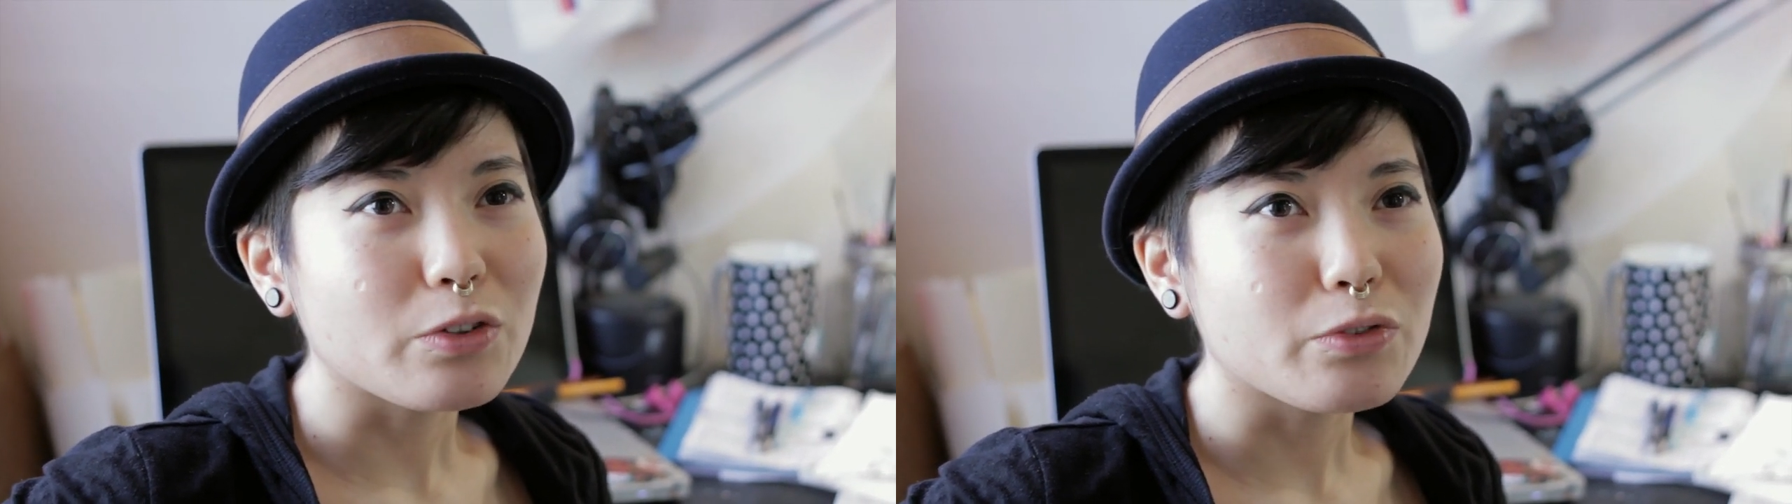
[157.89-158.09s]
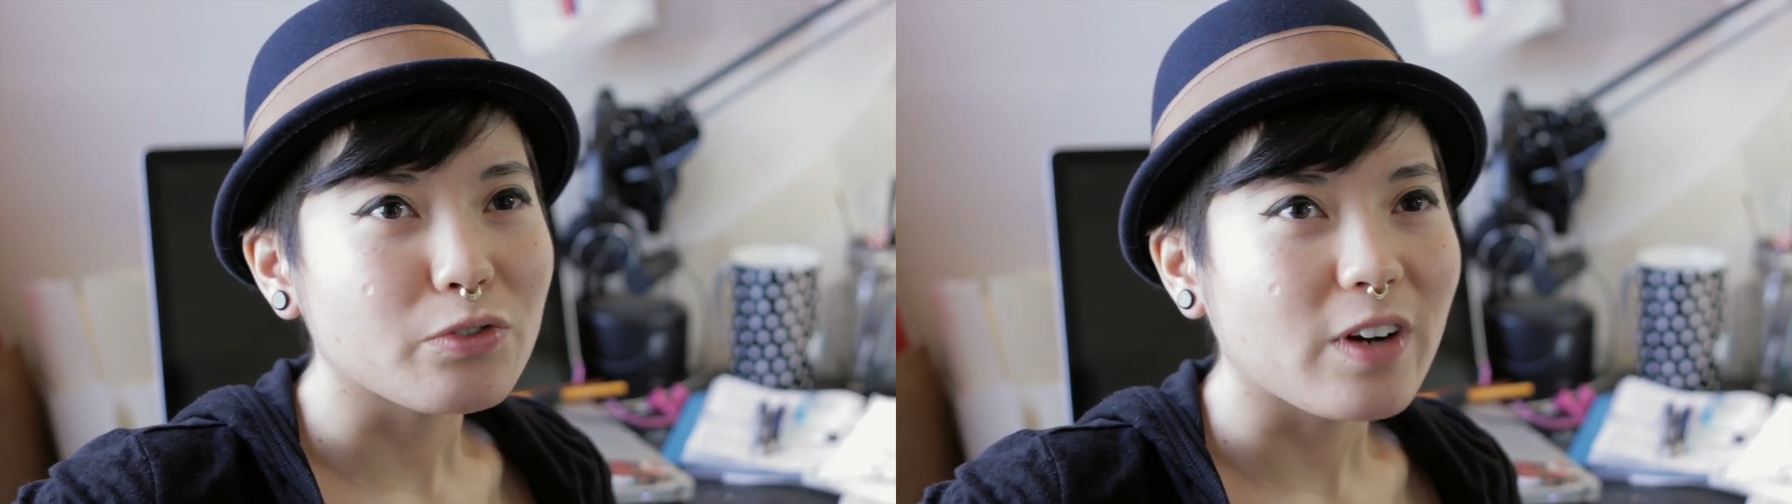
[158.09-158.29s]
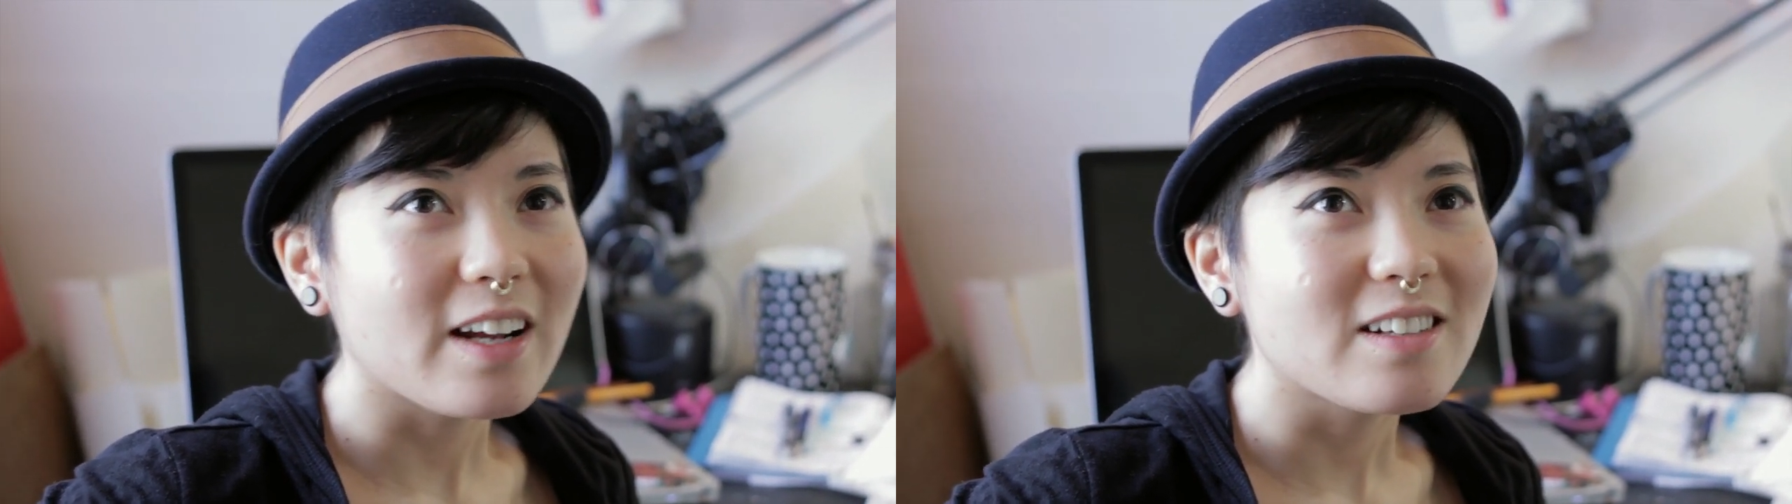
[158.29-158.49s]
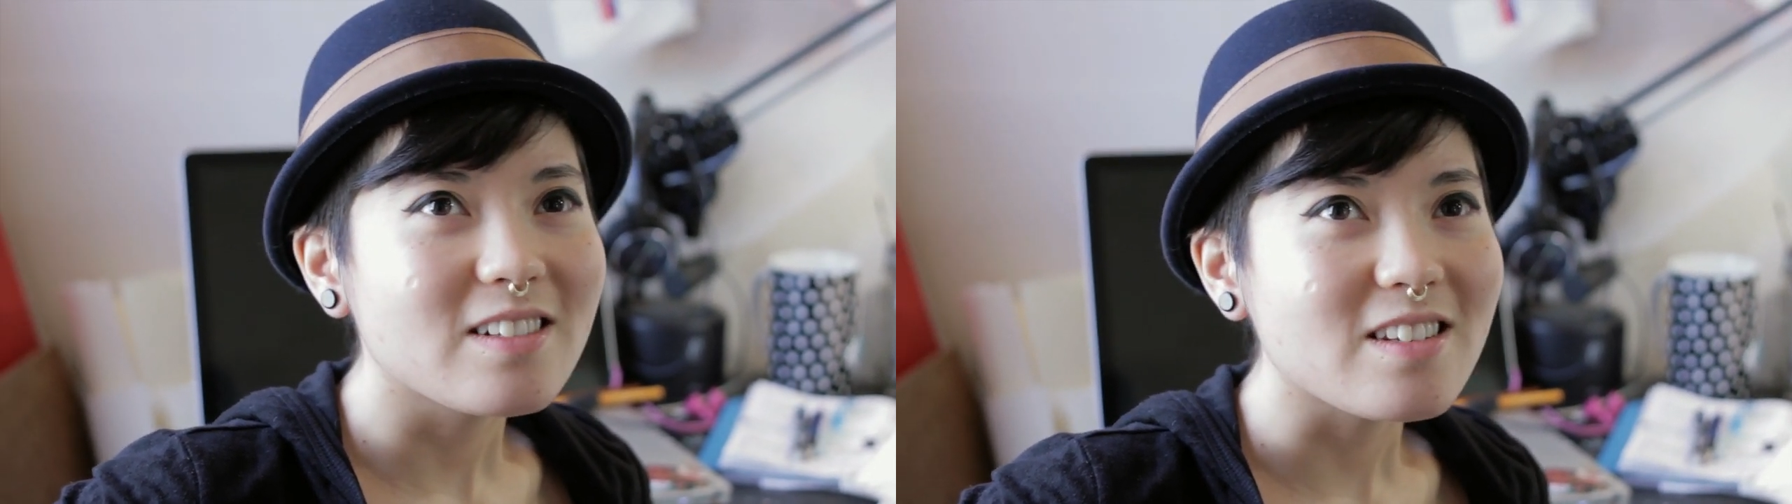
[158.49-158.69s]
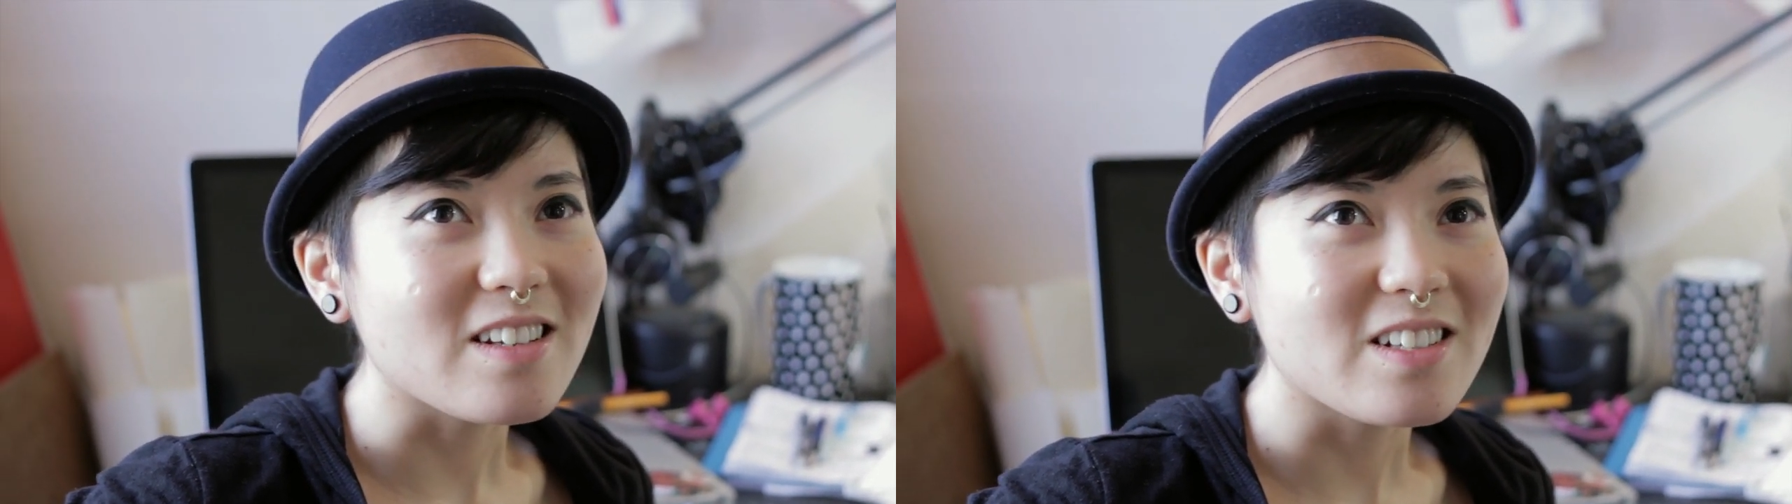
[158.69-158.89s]
your
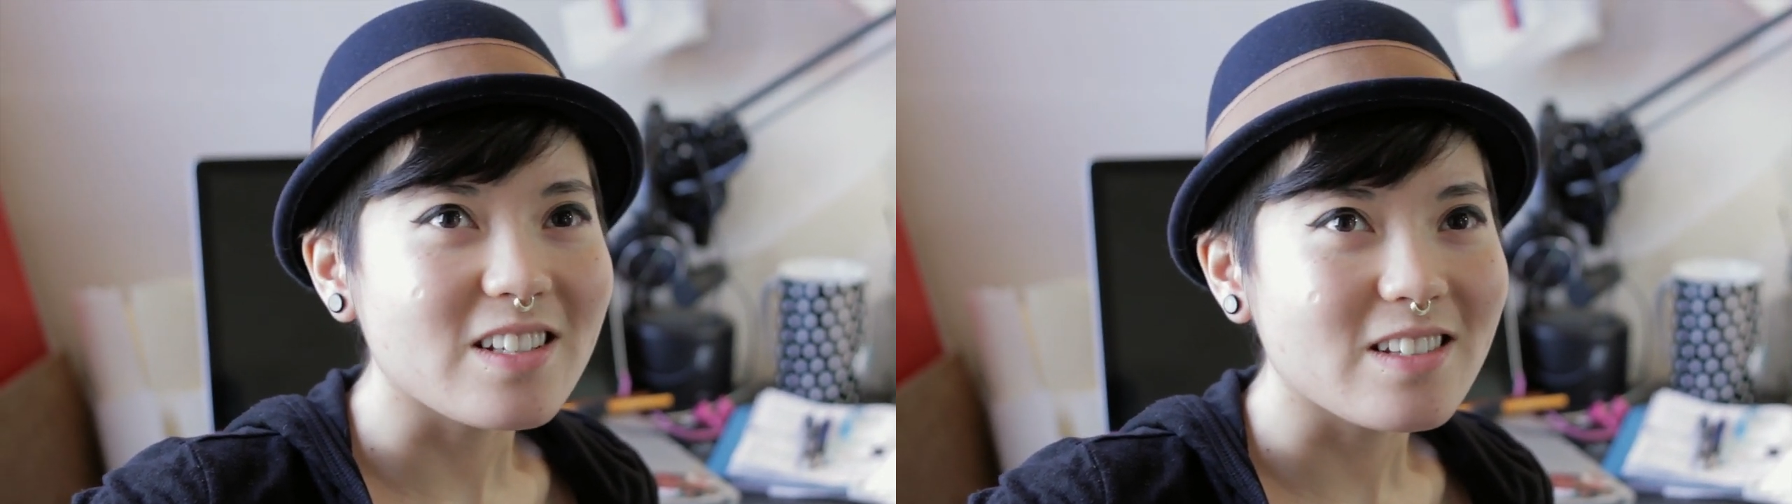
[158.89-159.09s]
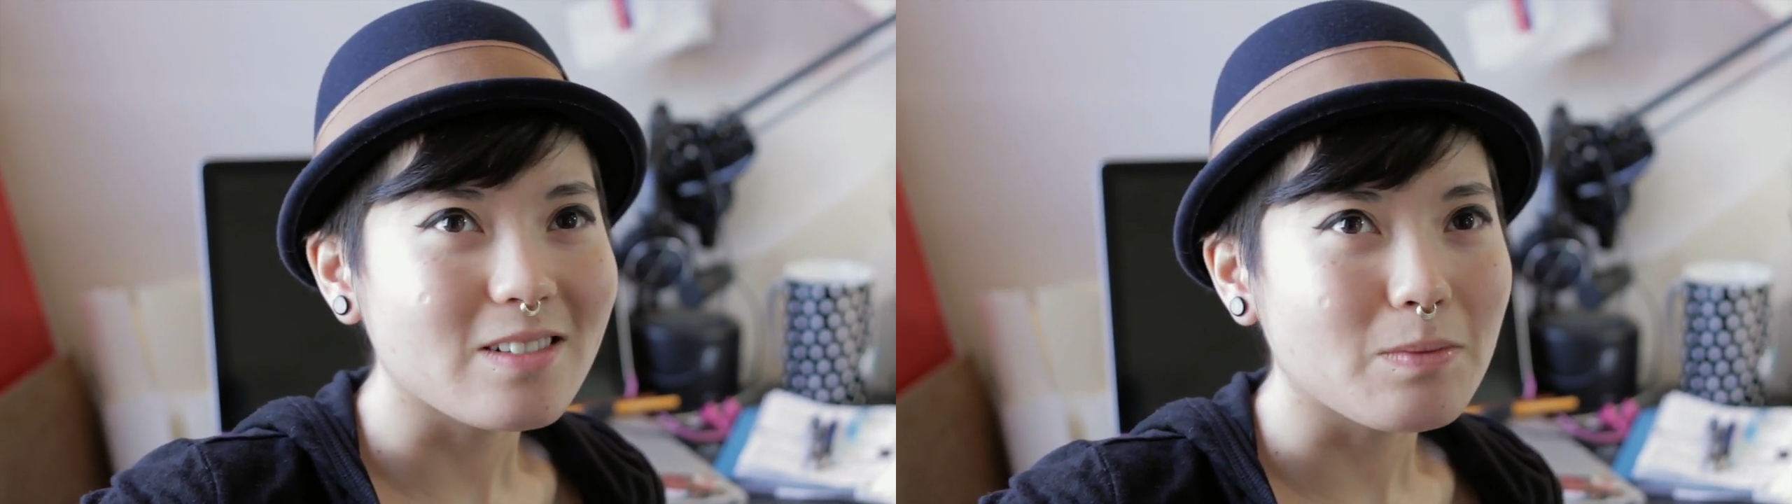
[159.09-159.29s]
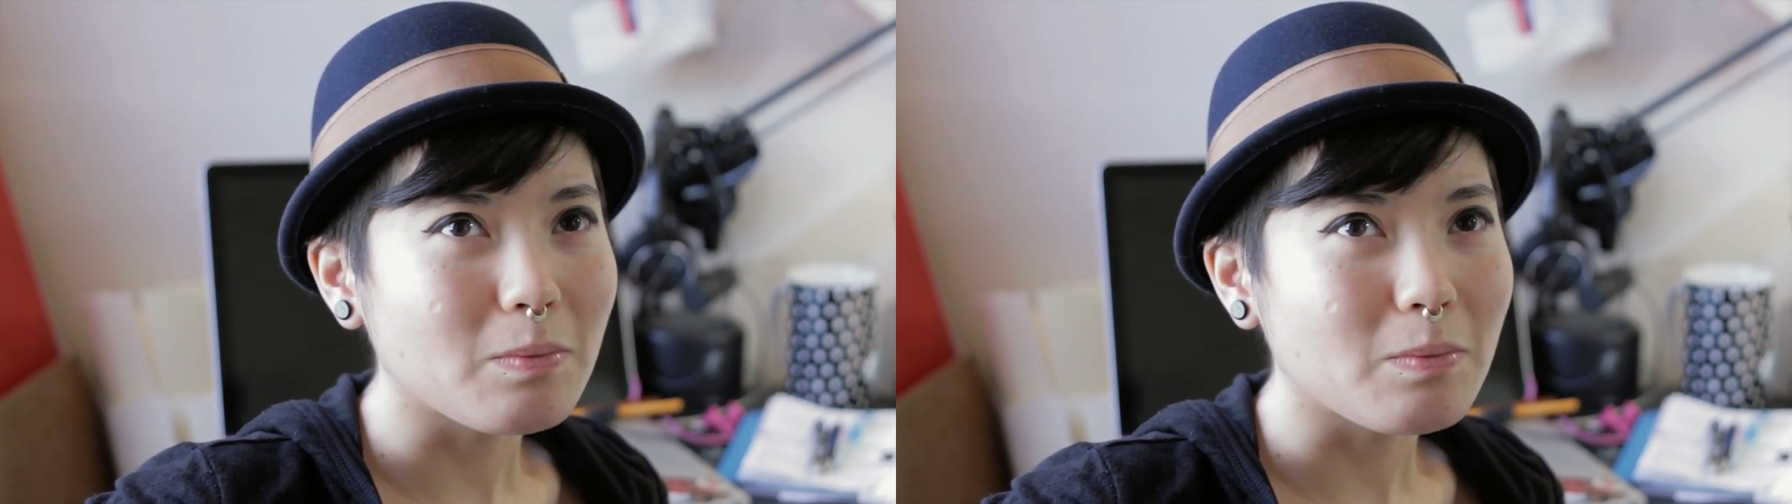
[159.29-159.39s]
friends, and just,